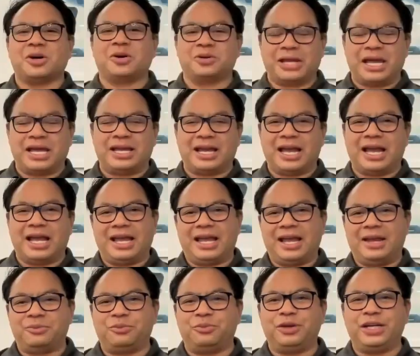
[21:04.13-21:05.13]
I
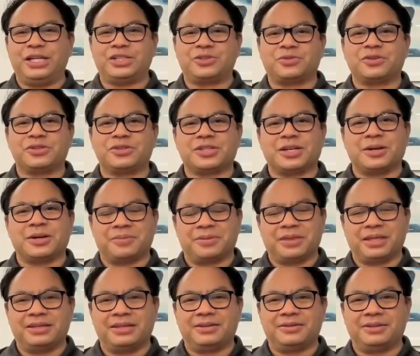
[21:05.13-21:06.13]
reached for
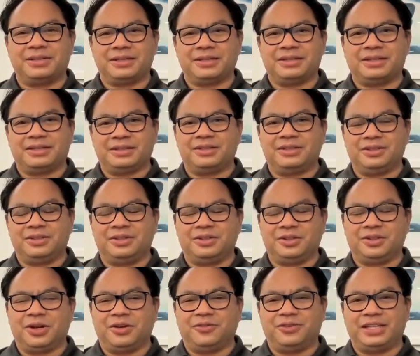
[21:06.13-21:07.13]
something,
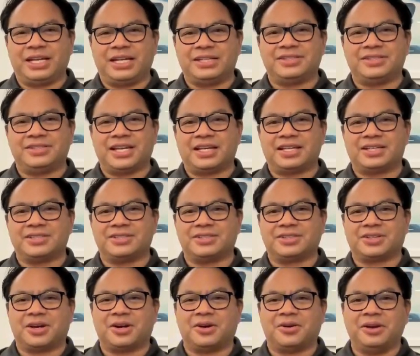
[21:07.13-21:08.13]
10 seconds
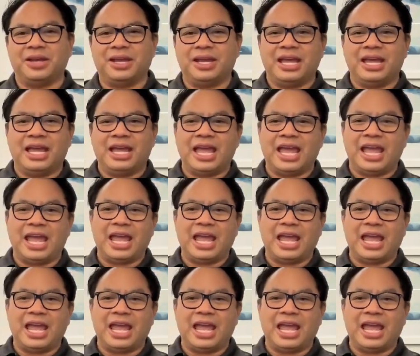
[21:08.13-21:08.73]
ago, and